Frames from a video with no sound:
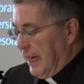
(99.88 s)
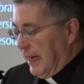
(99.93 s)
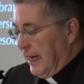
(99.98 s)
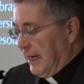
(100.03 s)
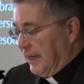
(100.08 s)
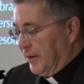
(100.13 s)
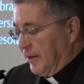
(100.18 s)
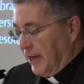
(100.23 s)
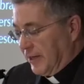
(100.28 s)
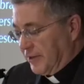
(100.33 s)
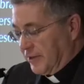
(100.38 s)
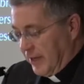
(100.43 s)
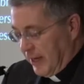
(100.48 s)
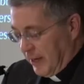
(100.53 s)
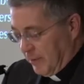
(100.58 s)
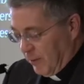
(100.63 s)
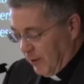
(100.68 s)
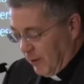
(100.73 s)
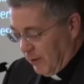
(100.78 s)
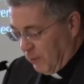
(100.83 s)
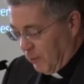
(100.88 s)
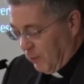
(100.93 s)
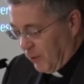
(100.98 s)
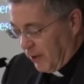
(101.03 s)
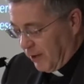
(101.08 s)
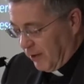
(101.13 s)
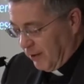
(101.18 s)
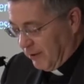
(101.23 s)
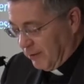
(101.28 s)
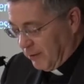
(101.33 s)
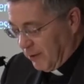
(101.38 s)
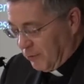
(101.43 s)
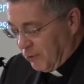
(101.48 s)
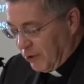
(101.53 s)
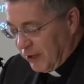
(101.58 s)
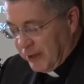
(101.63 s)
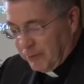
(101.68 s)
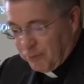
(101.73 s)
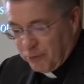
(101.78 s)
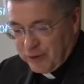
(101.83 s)
And at table, we
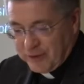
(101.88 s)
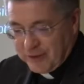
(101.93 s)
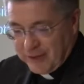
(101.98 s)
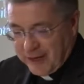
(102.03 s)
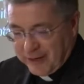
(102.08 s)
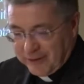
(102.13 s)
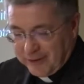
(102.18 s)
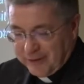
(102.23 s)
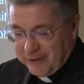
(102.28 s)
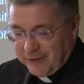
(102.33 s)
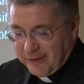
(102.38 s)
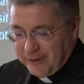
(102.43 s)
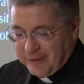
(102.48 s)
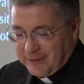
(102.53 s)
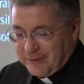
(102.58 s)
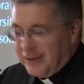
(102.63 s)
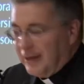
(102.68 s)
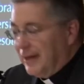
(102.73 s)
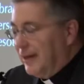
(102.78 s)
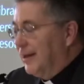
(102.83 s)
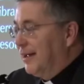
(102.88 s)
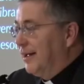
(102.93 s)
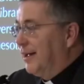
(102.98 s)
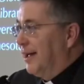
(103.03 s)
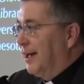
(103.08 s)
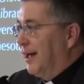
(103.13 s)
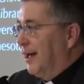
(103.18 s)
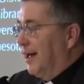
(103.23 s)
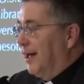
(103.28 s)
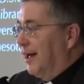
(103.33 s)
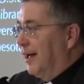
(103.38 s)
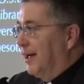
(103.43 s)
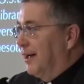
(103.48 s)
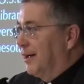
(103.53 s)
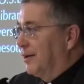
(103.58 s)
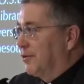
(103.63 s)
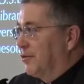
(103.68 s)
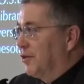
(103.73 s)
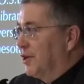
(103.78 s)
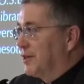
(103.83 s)
really appreciated his
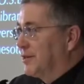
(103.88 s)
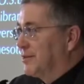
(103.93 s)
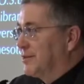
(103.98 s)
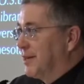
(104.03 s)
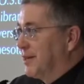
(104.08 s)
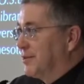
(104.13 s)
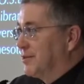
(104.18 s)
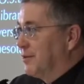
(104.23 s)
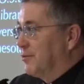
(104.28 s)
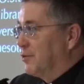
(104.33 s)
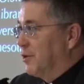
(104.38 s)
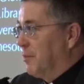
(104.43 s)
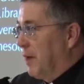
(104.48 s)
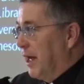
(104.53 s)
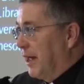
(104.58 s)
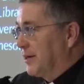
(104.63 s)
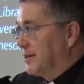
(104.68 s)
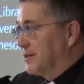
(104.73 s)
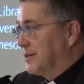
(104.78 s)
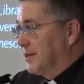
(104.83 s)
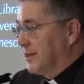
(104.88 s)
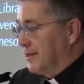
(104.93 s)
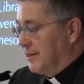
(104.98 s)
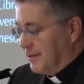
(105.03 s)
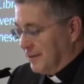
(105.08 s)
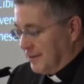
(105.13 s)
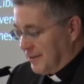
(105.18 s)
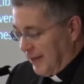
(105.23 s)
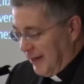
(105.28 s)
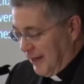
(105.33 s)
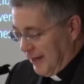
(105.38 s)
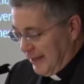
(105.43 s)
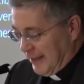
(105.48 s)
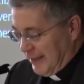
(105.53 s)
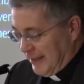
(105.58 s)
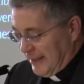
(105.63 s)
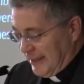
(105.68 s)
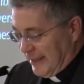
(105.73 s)
uh, great sense of humanity, his uh,